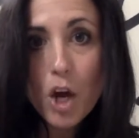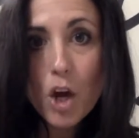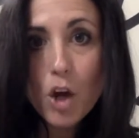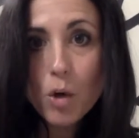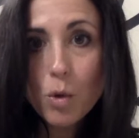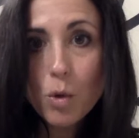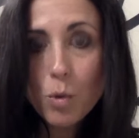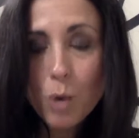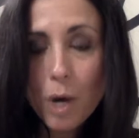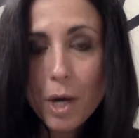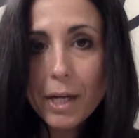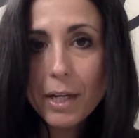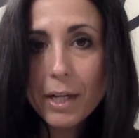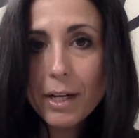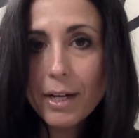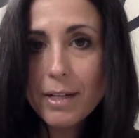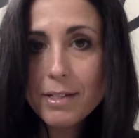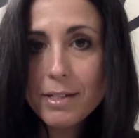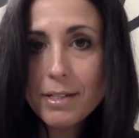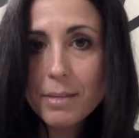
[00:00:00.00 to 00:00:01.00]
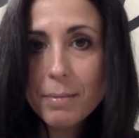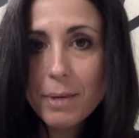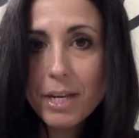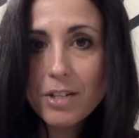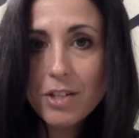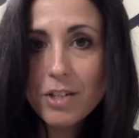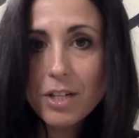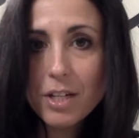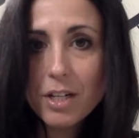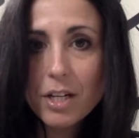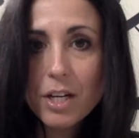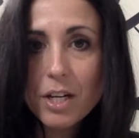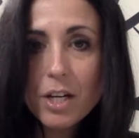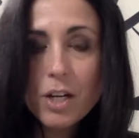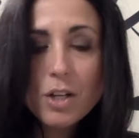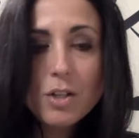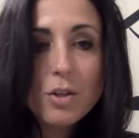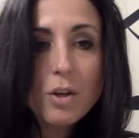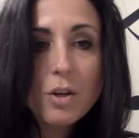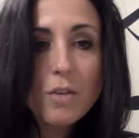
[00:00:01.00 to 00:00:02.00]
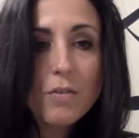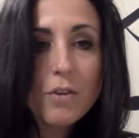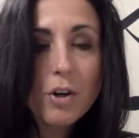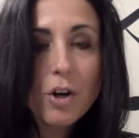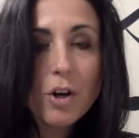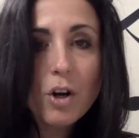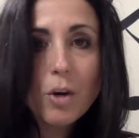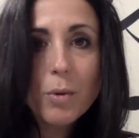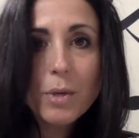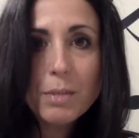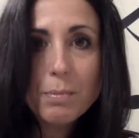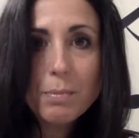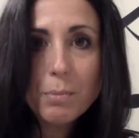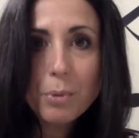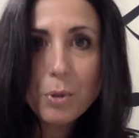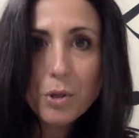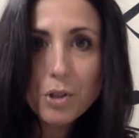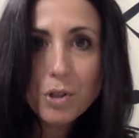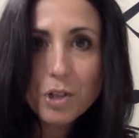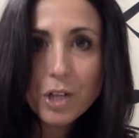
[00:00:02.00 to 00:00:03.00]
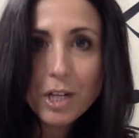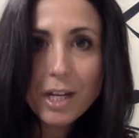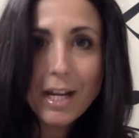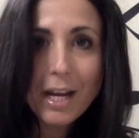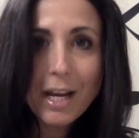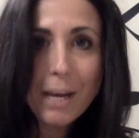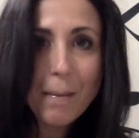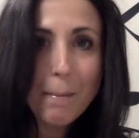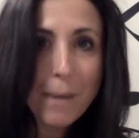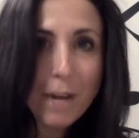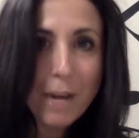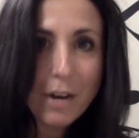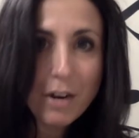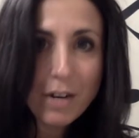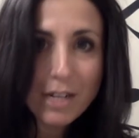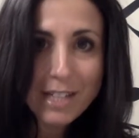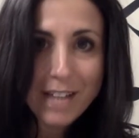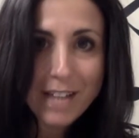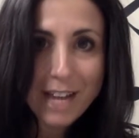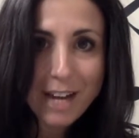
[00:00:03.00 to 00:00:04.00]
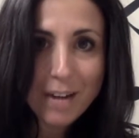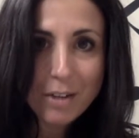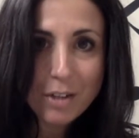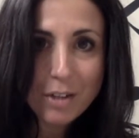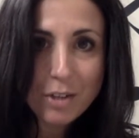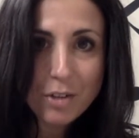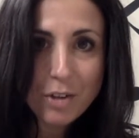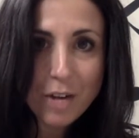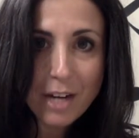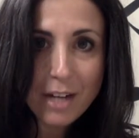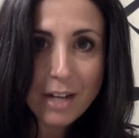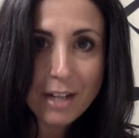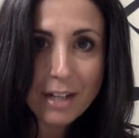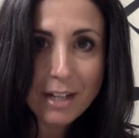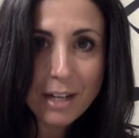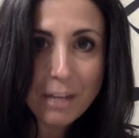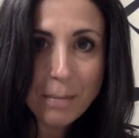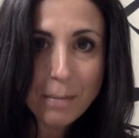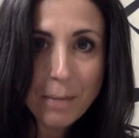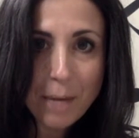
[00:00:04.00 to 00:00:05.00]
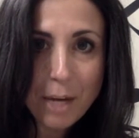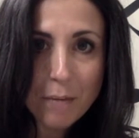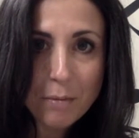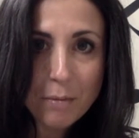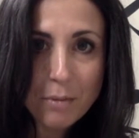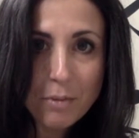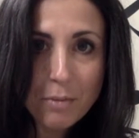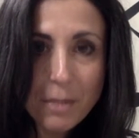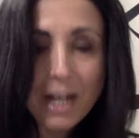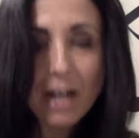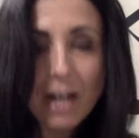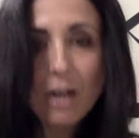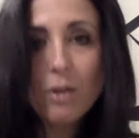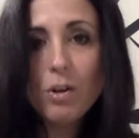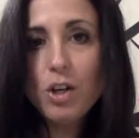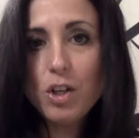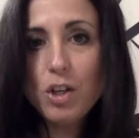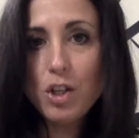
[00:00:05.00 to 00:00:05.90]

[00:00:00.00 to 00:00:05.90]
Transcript: chronic constipation. So if you're always pushing and bearing down to try to get a bowel movement out,